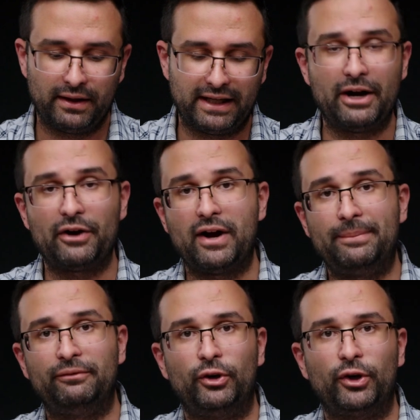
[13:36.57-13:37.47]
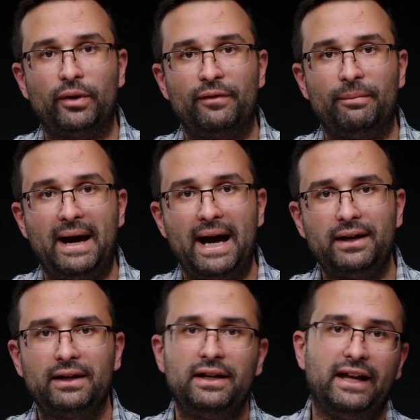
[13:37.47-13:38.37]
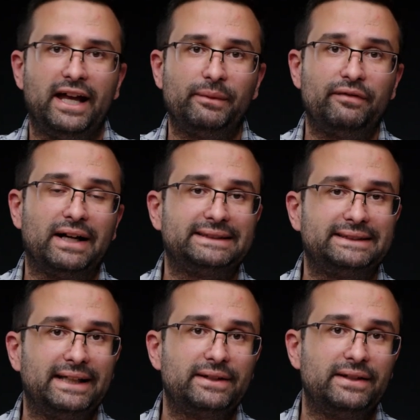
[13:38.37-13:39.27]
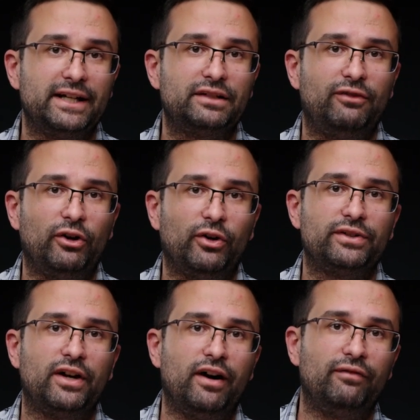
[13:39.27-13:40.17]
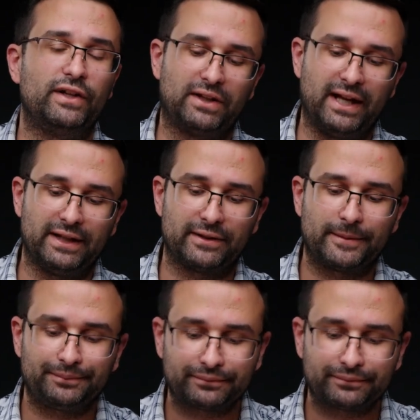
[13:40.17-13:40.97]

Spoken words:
Now I grabbed a photo of the back, and we've got 6 nice photos of this lens.